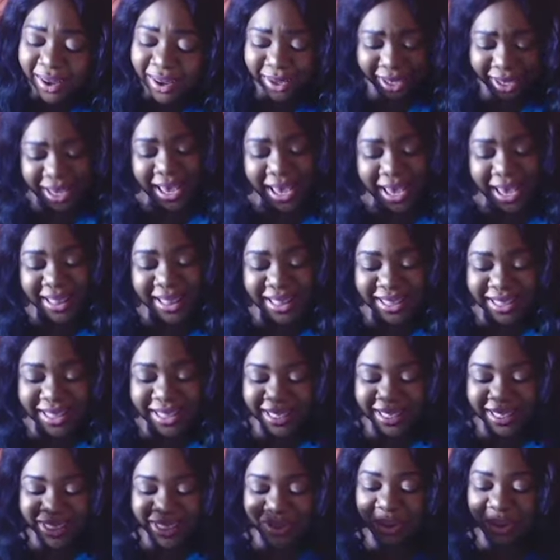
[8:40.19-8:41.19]
Okay, I think
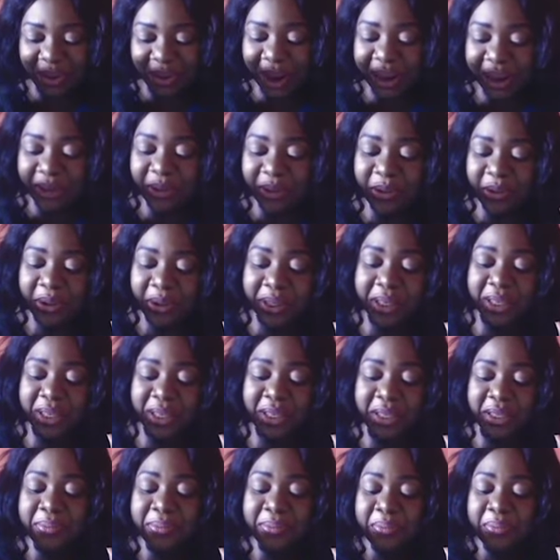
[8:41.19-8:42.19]
this is the final
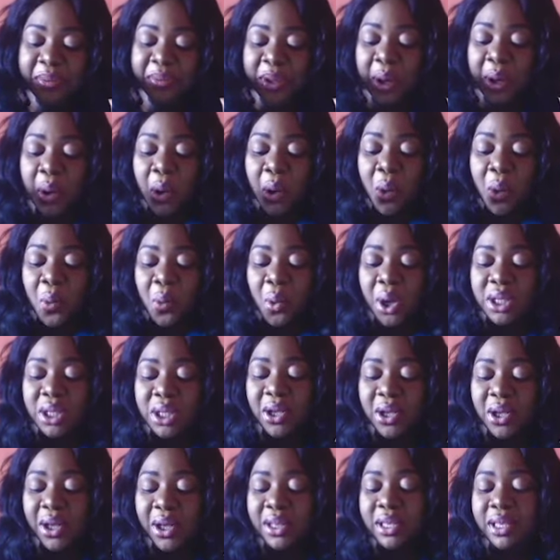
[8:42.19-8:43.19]
question.
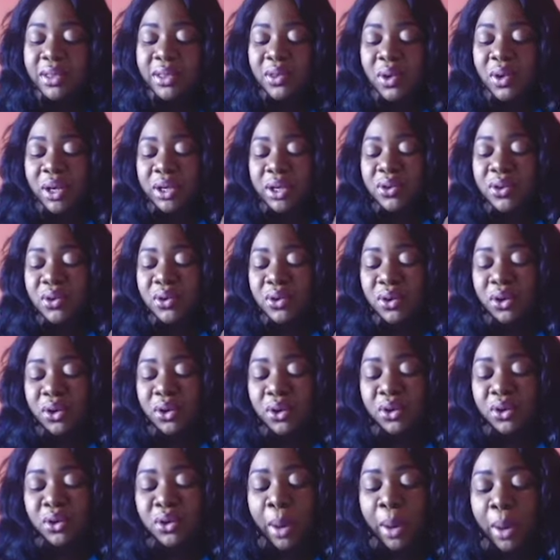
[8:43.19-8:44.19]
What other things do
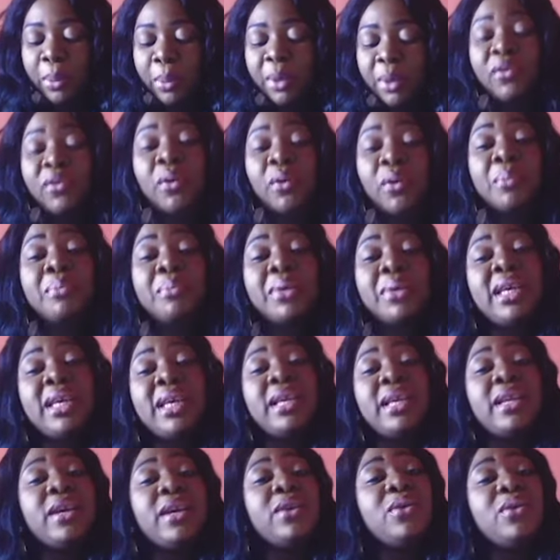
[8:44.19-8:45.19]
you do apart from
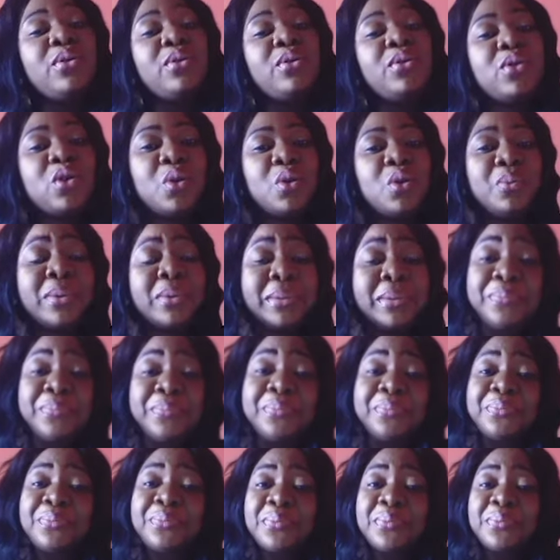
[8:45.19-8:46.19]
being a YouTuber?
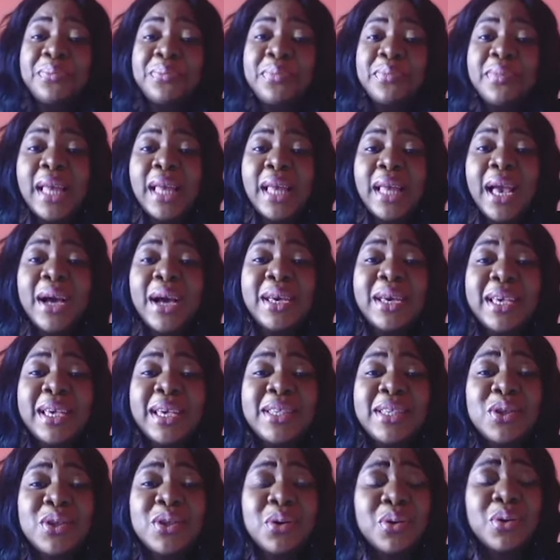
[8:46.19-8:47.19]

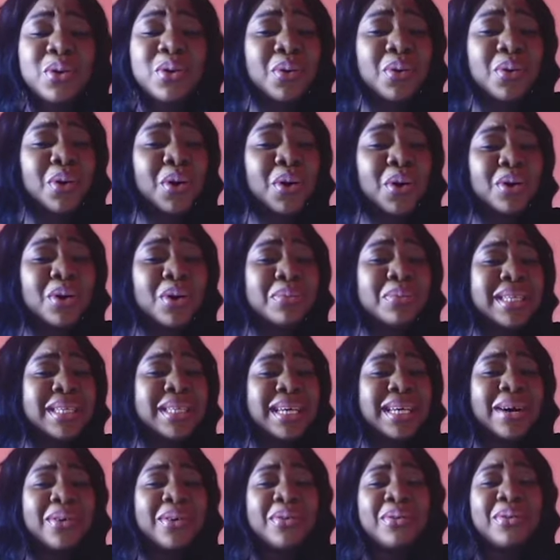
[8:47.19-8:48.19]
Okay, so someone called me
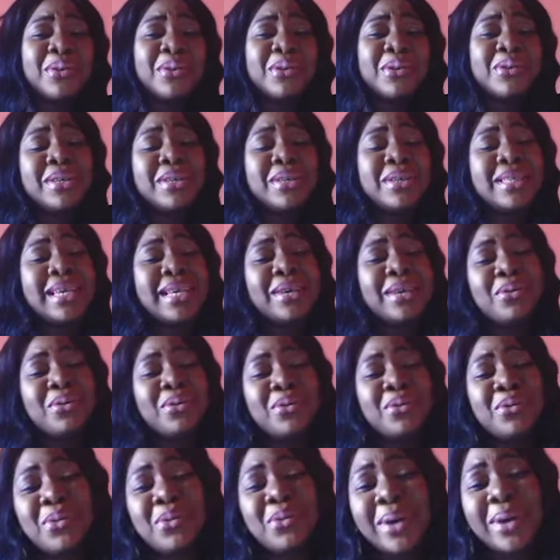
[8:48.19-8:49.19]
Jack of all trades. I
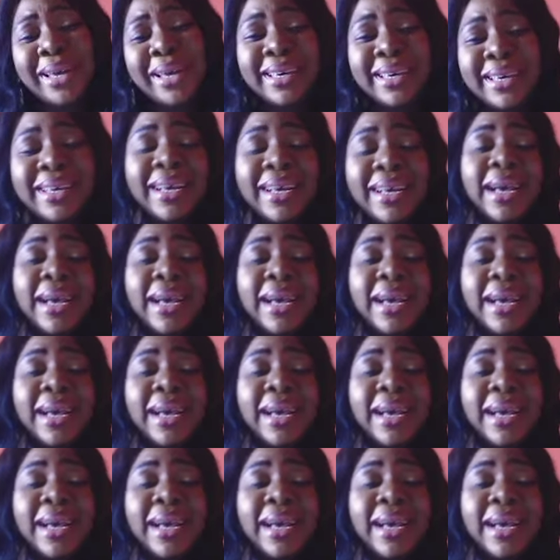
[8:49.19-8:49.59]
don't know why.